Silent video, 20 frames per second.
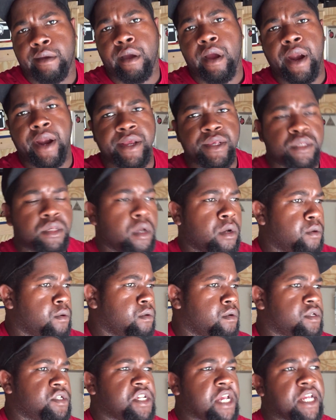Alright,
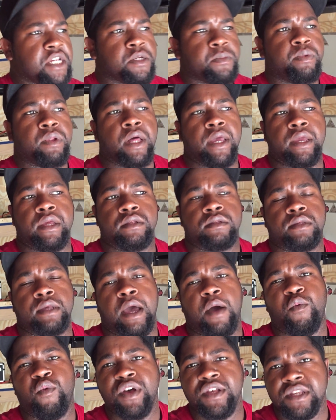so change of plans.
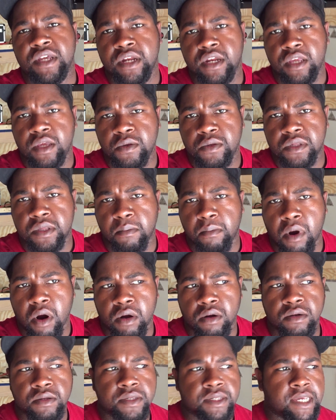I was going to use the
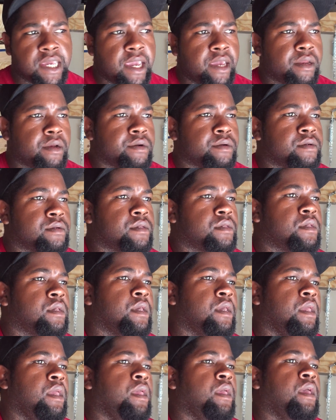Martin scanners.
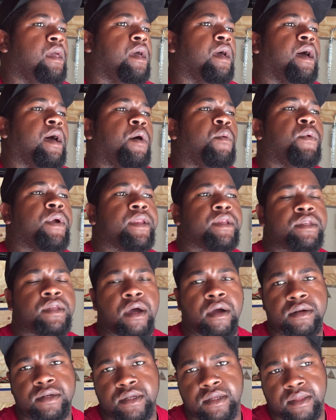Went and
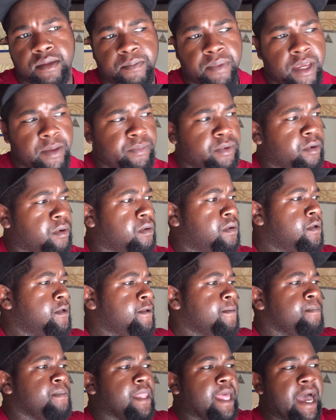talked to the people.
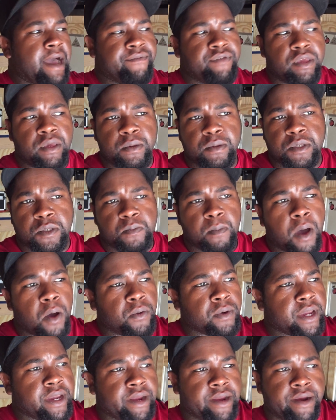I've used
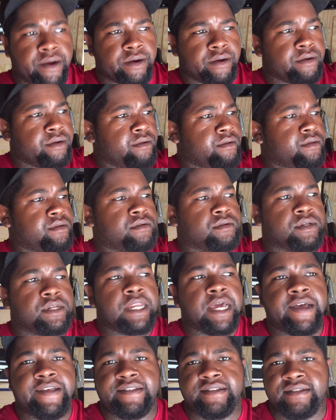smoke here
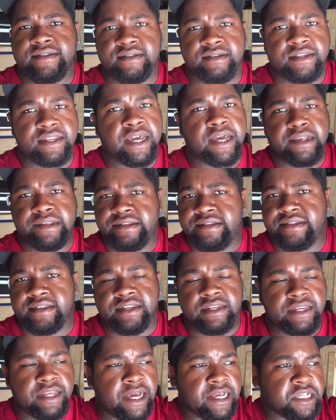dozens and dozens
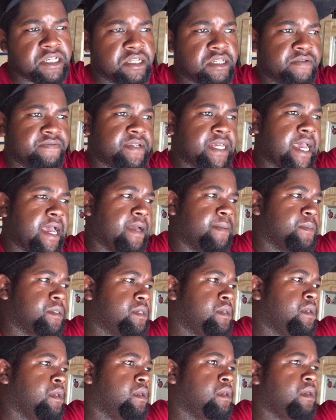and dozens of
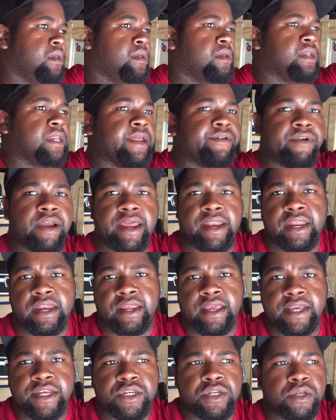times. Never had
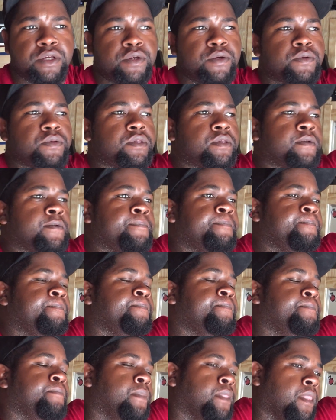any issues.
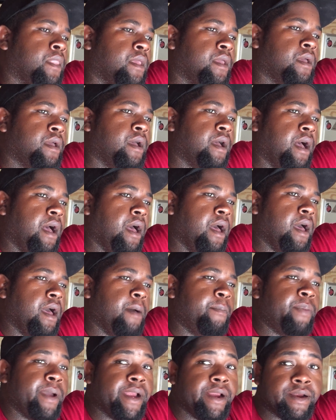
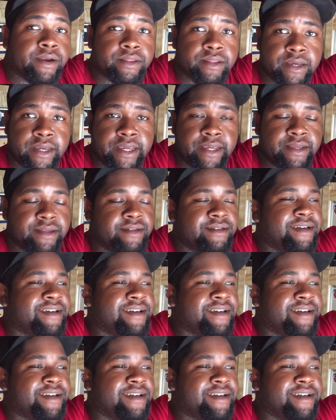Apparently,